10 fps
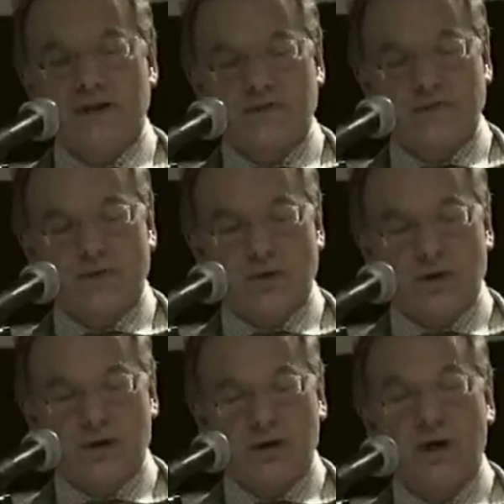
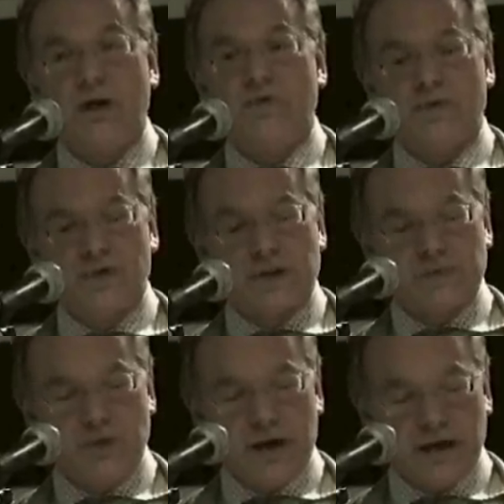for the
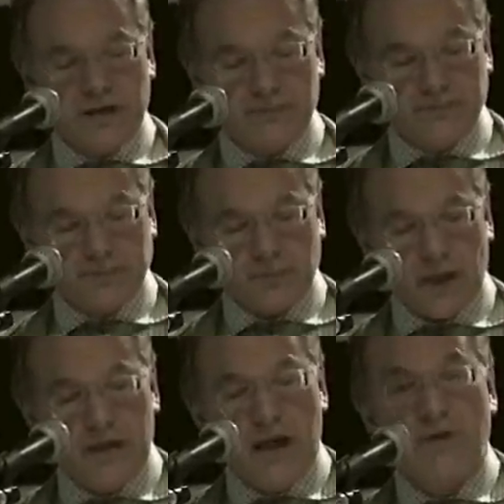spread.
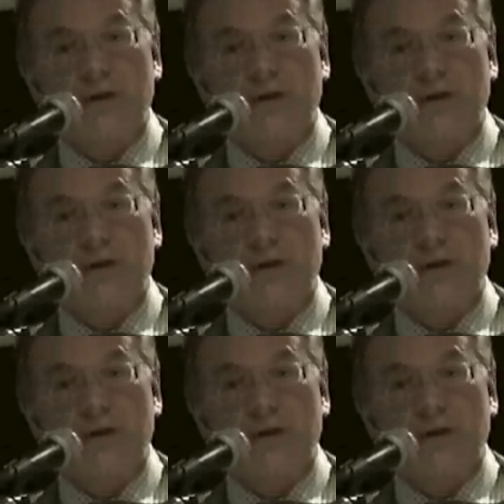Now, the